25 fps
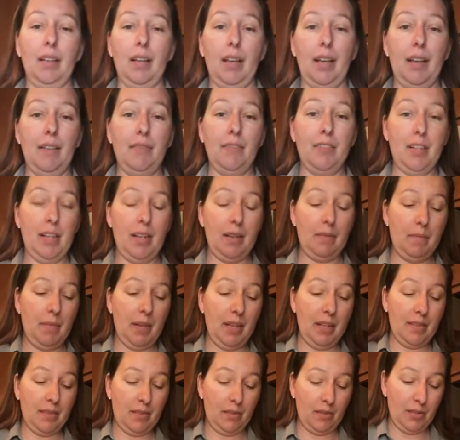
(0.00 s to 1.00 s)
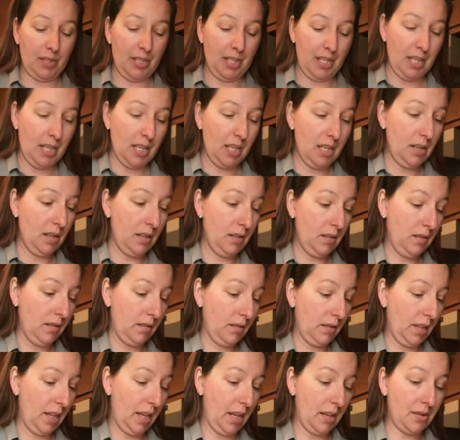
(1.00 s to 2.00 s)
I have a
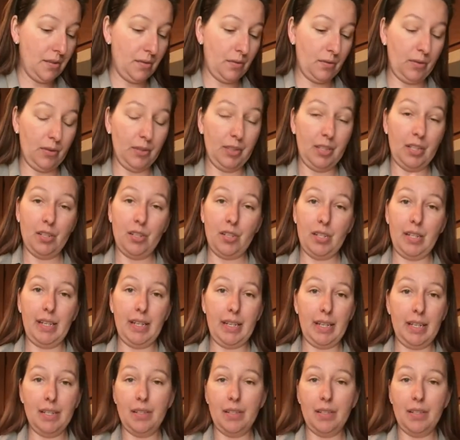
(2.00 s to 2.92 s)
9x13 casserole dish that I